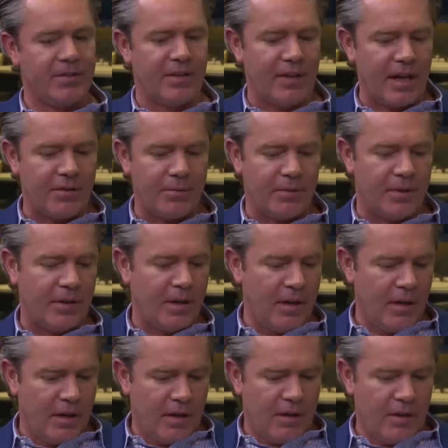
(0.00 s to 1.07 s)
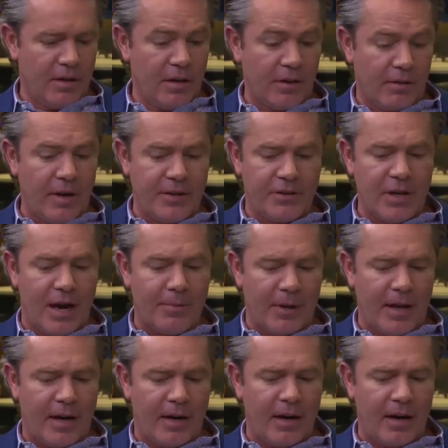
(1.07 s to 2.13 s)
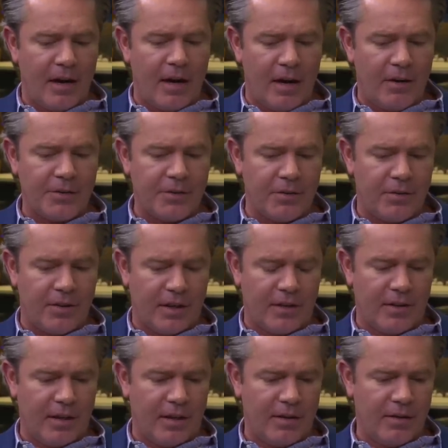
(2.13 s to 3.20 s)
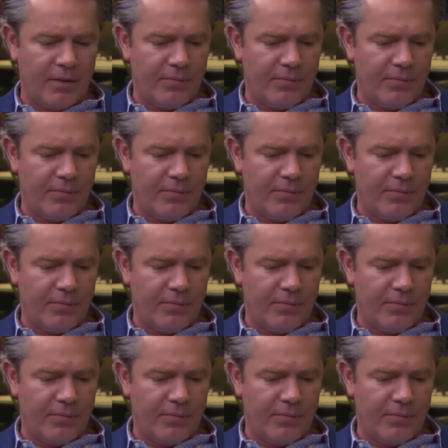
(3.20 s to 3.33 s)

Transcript: And that's what you did a great job of that. And I, I also think that.